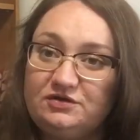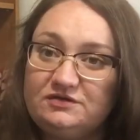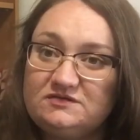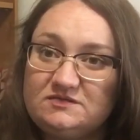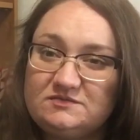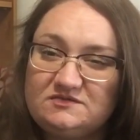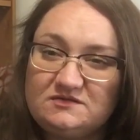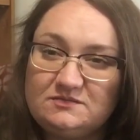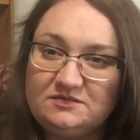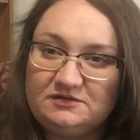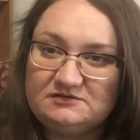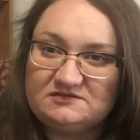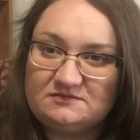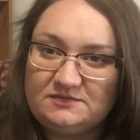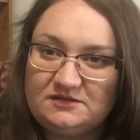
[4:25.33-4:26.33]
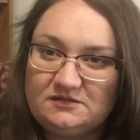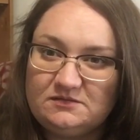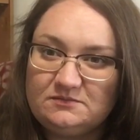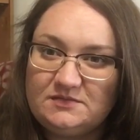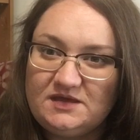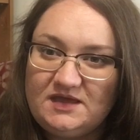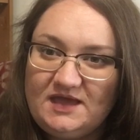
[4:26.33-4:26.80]
some symbolism in
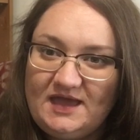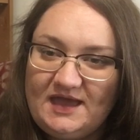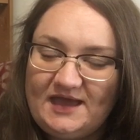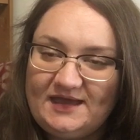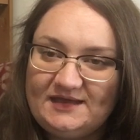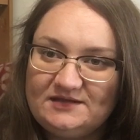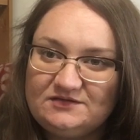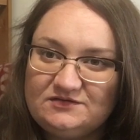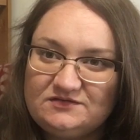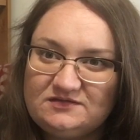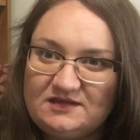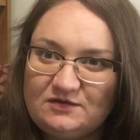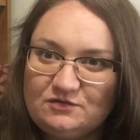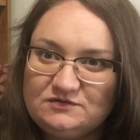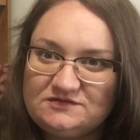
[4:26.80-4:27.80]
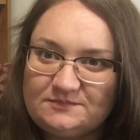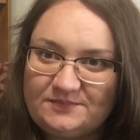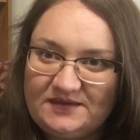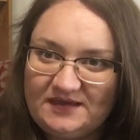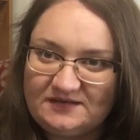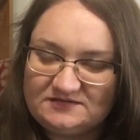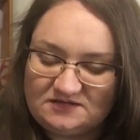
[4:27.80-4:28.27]
them, and they all
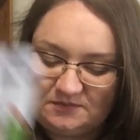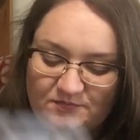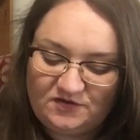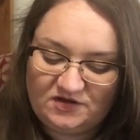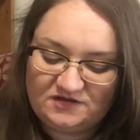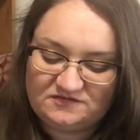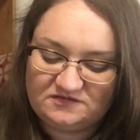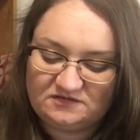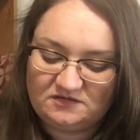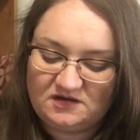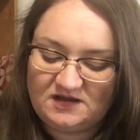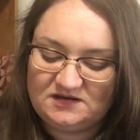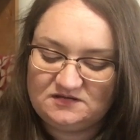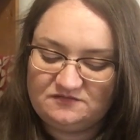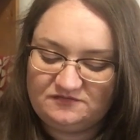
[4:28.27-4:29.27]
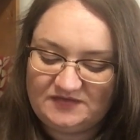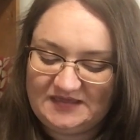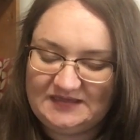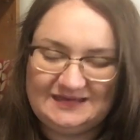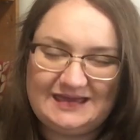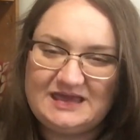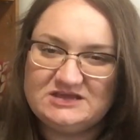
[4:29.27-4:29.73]
depict a person kind of
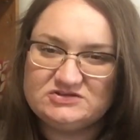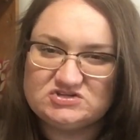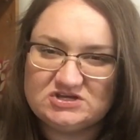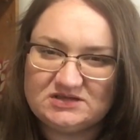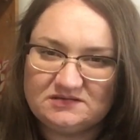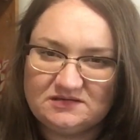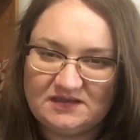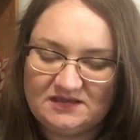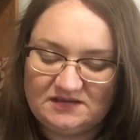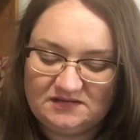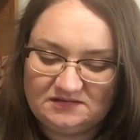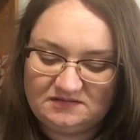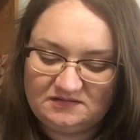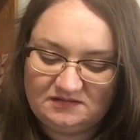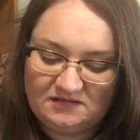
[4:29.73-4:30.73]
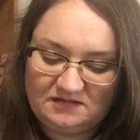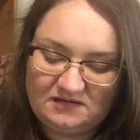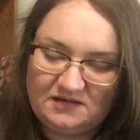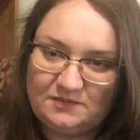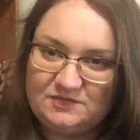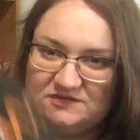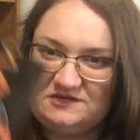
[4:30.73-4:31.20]
engaging in
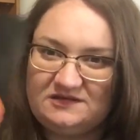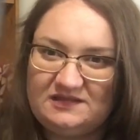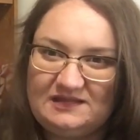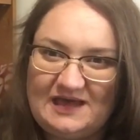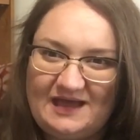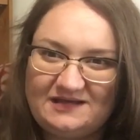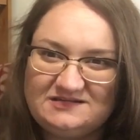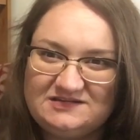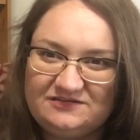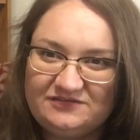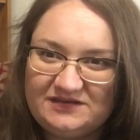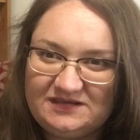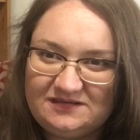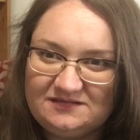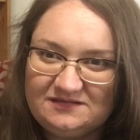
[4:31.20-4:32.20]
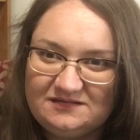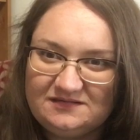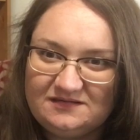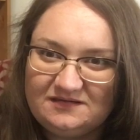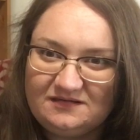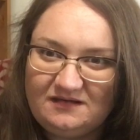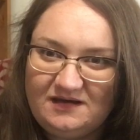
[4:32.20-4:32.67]
a particular activity,
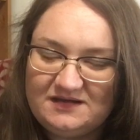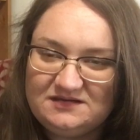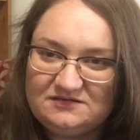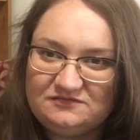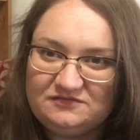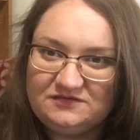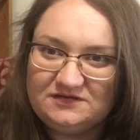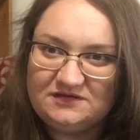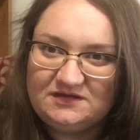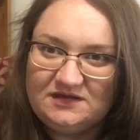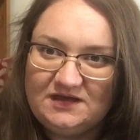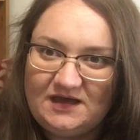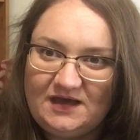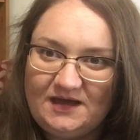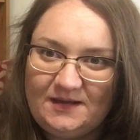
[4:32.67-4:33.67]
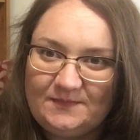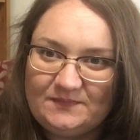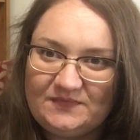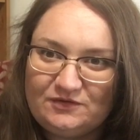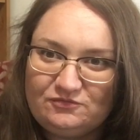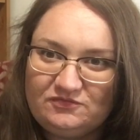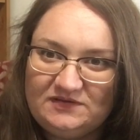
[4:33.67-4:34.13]
kind of.
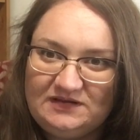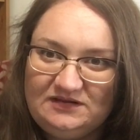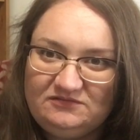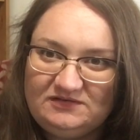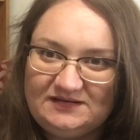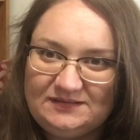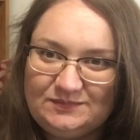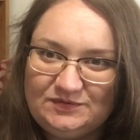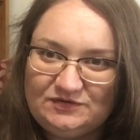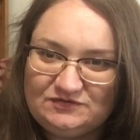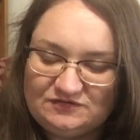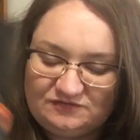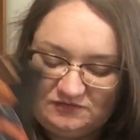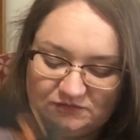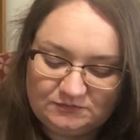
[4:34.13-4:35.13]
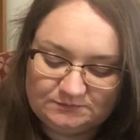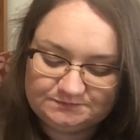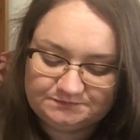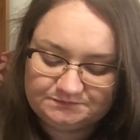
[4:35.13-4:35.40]
They're really beautiful,